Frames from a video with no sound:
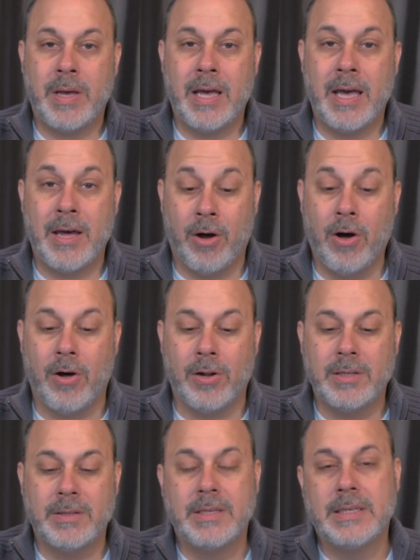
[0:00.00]
at
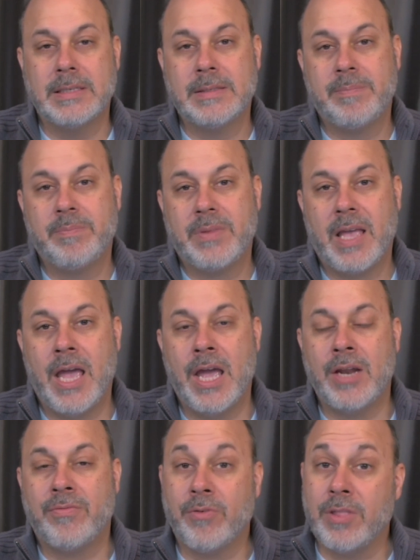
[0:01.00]
all
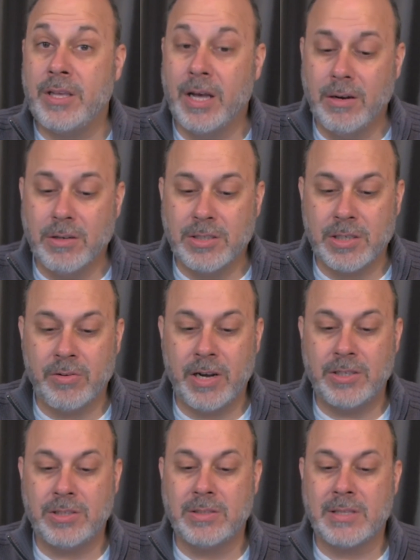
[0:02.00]
and for the younger
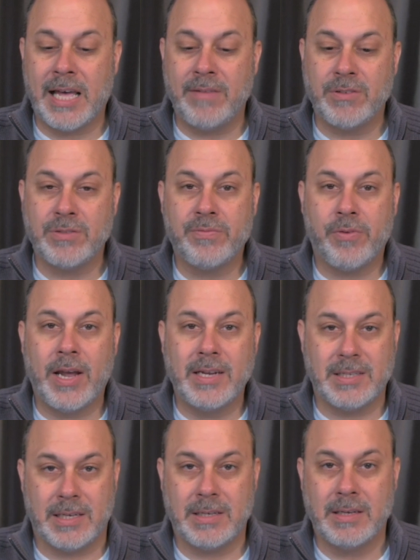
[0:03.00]
generations life is
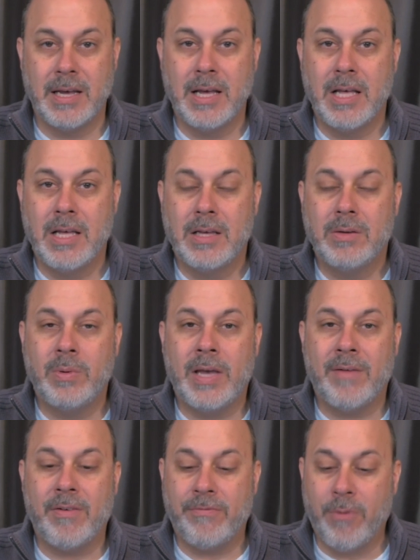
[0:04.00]
frantic we
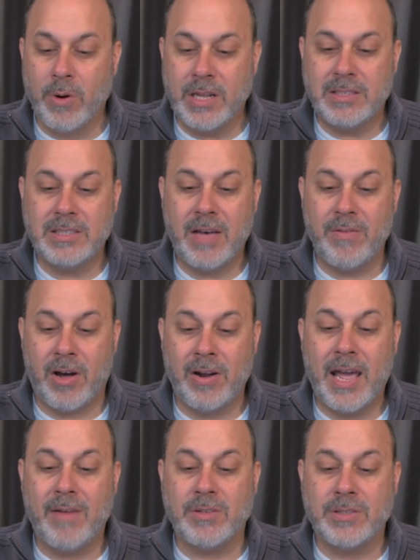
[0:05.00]
have a 47 on
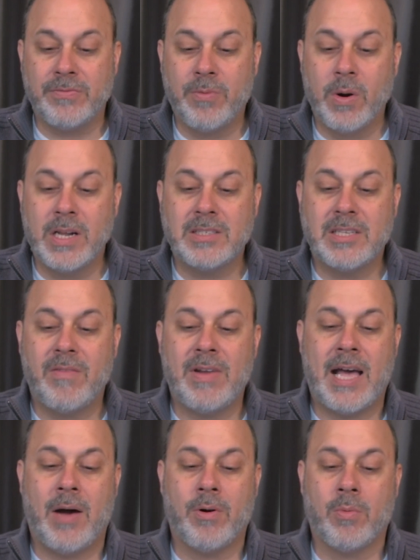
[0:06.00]
average a 47
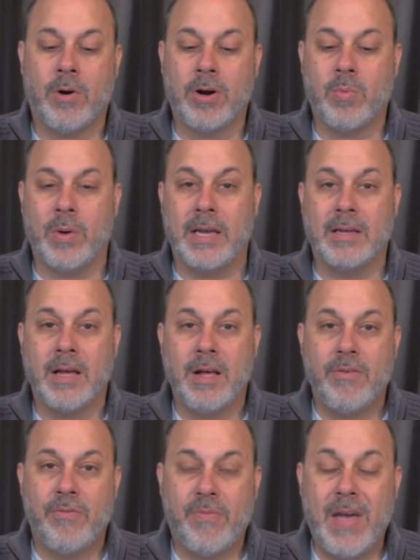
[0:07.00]
hour work week
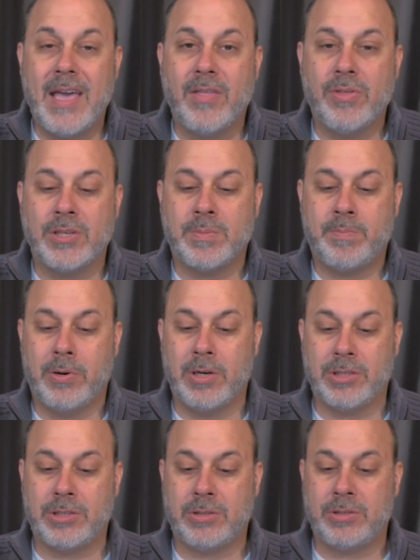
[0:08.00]
faith is
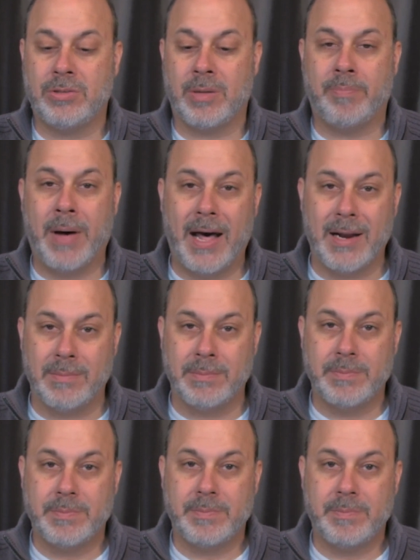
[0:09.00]
pushed to the
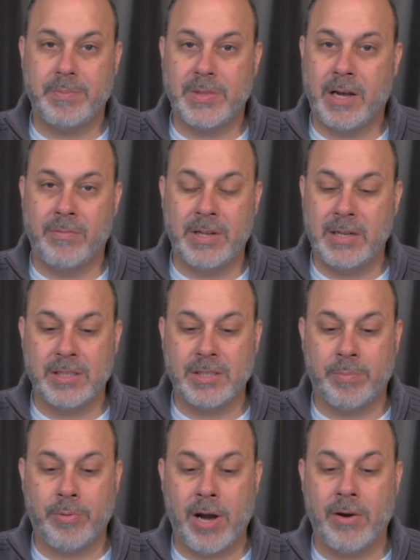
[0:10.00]
bottom of the list
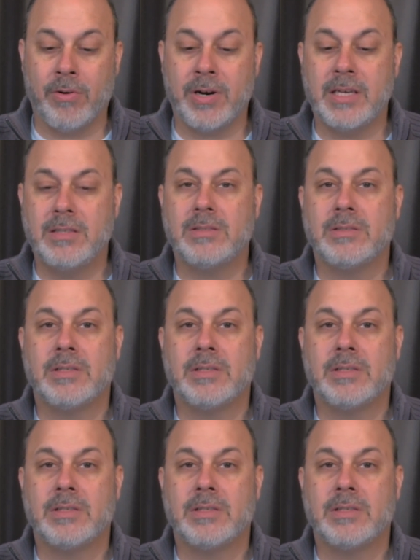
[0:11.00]
of priorities